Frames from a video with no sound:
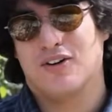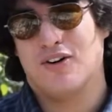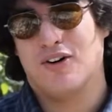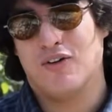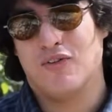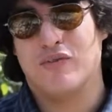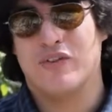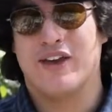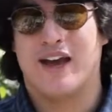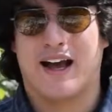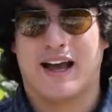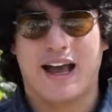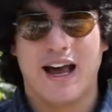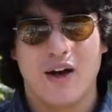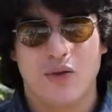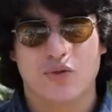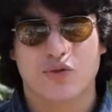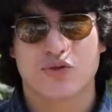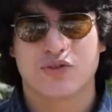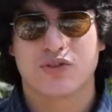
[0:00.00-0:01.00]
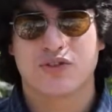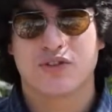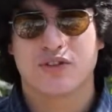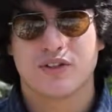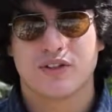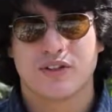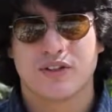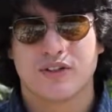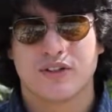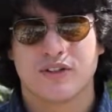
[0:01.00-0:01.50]
of the accounts.
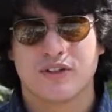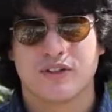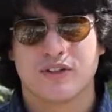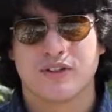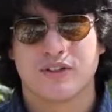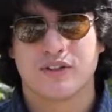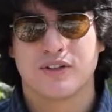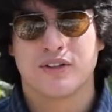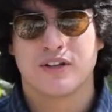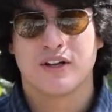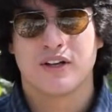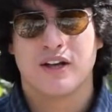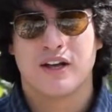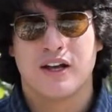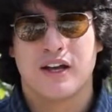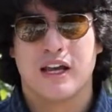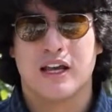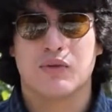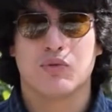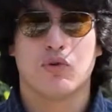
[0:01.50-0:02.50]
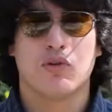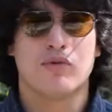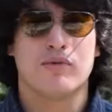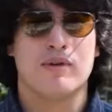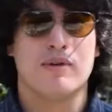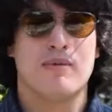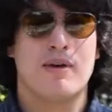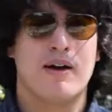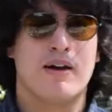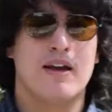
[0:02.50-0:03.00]
It will be
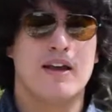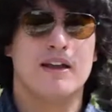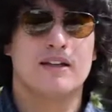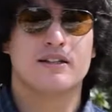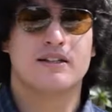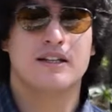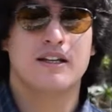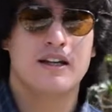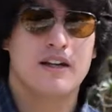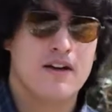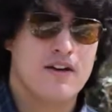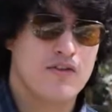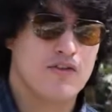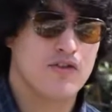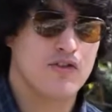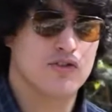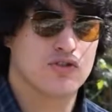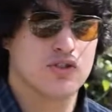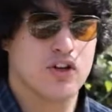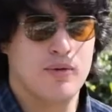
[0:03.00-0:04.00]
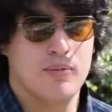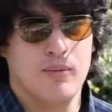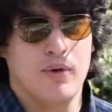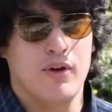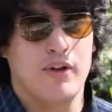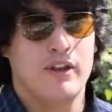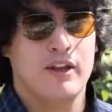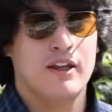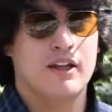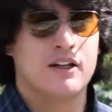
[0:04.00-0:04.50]
very easy for
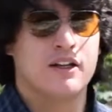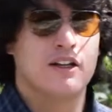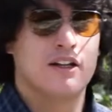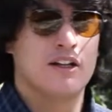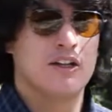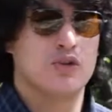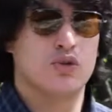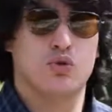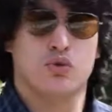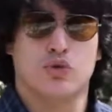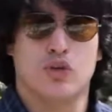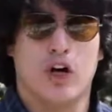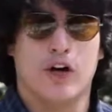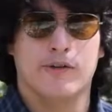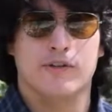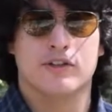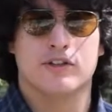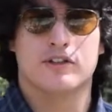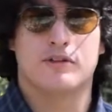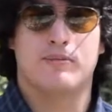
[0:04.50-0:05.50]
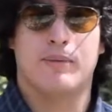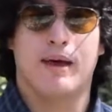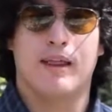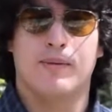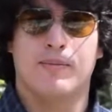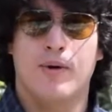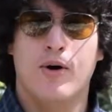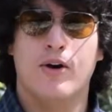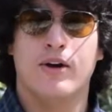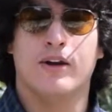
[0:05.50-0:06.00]
somebody to double spend
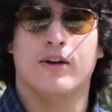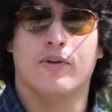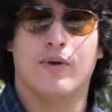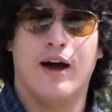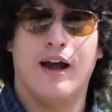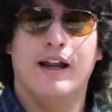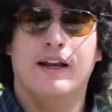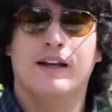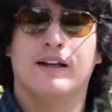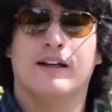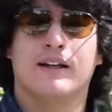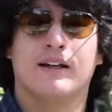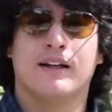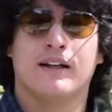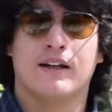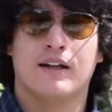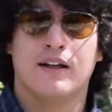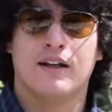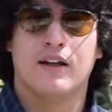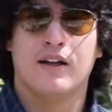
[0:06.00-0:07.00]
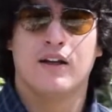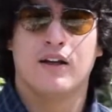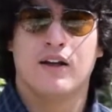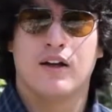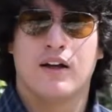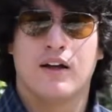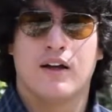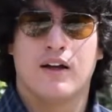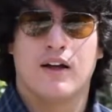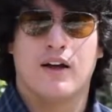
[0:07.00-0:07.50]
money, right?
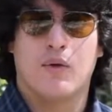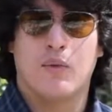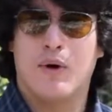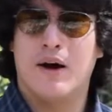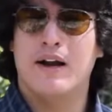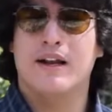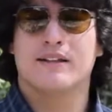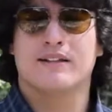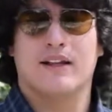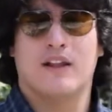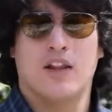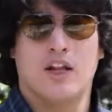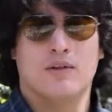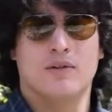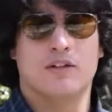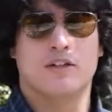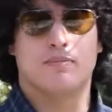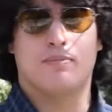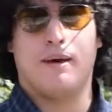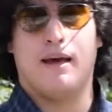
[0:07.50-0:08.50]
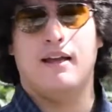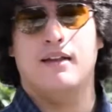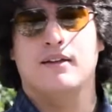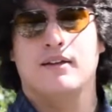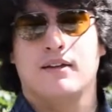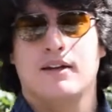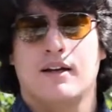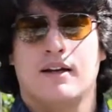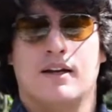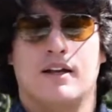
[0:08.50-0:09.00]
What is a double spend?
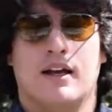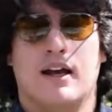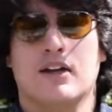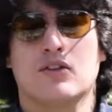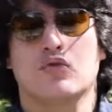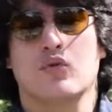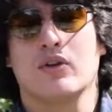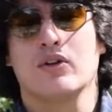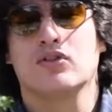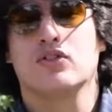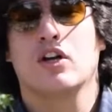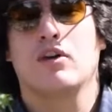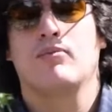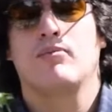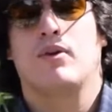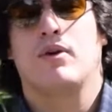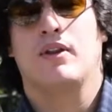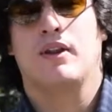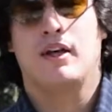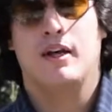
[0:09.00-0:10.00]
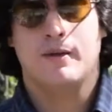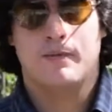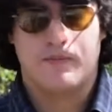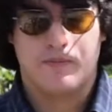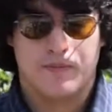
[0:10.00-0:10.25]
It's when somebody